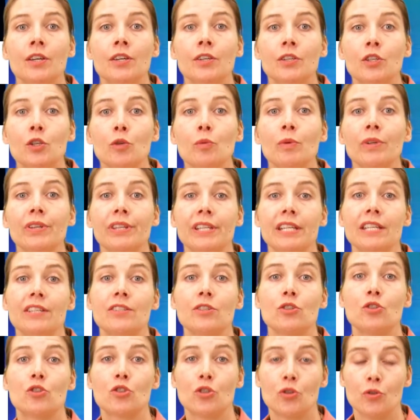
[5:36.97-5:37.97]
You will need
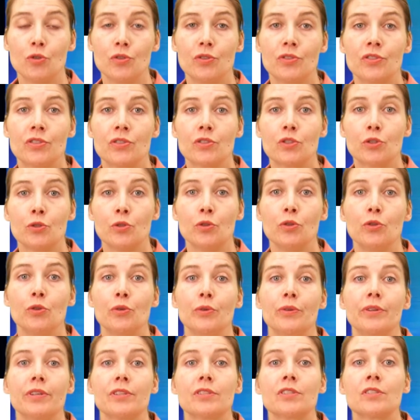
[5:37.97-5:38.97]
to choose 2
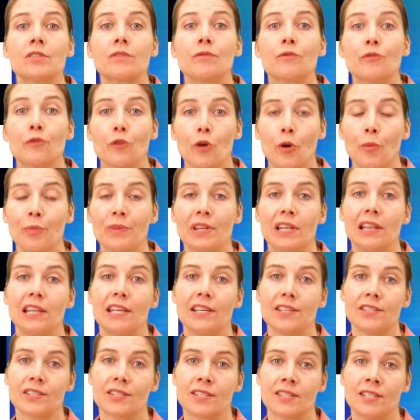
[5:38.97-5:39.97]
units from the
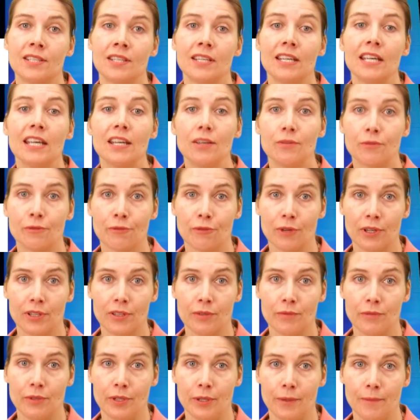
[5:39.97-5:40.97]
list in front
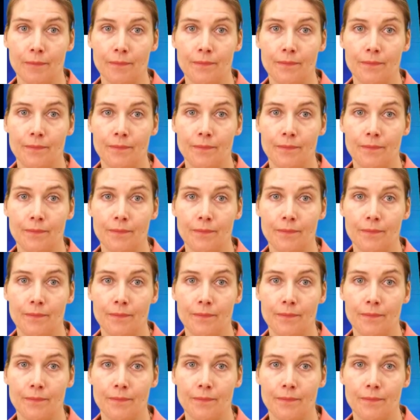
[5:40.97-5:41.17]
of you.